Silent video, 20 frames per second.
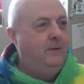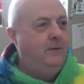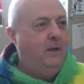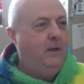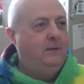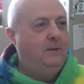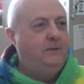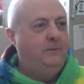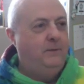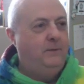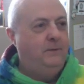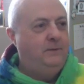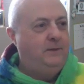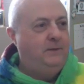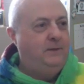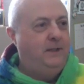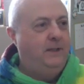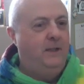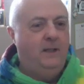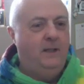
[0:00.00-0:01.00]

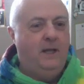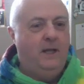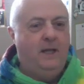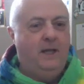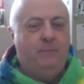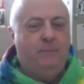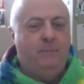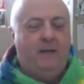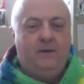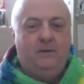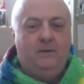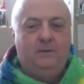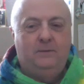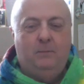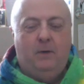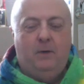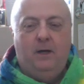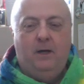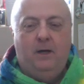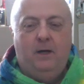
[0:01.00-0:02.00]
philosopher's in a
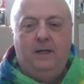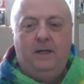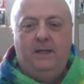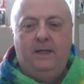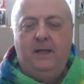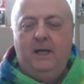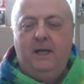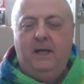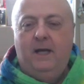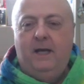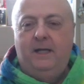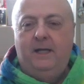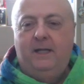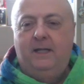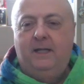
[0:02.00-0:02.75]
linebacker's body.